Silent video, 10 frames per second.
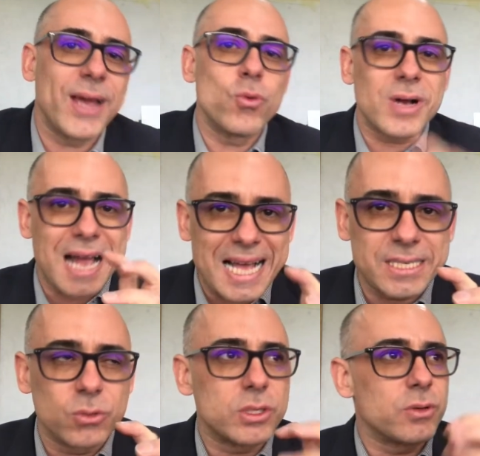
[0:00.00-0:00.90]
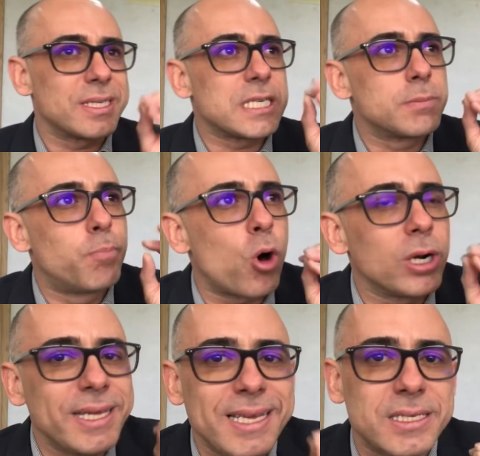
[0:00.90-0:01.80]
In other words, how to
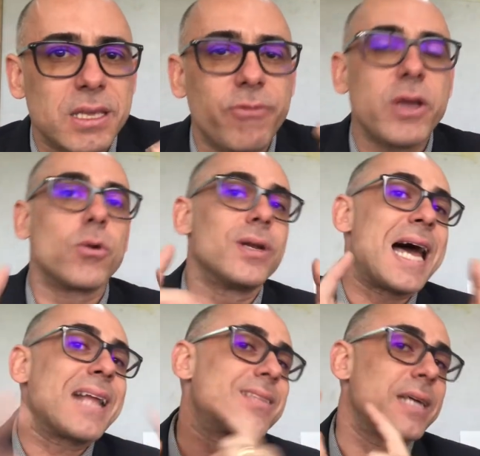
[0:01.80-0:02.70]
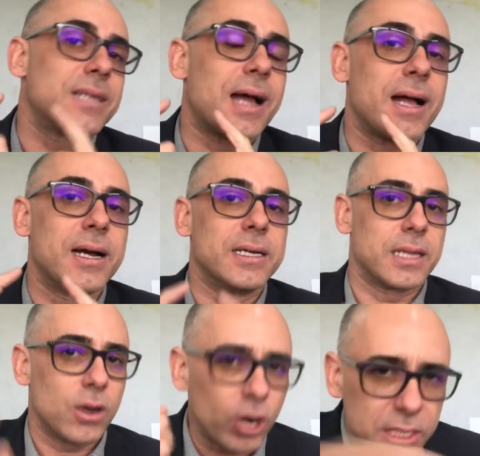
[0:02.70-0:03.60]
remove cases, which are those little
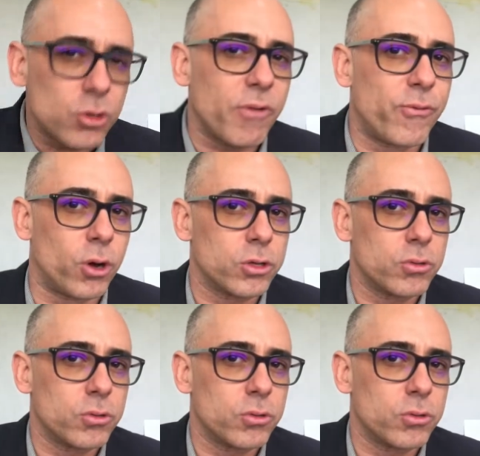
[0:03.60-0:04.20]
balls at the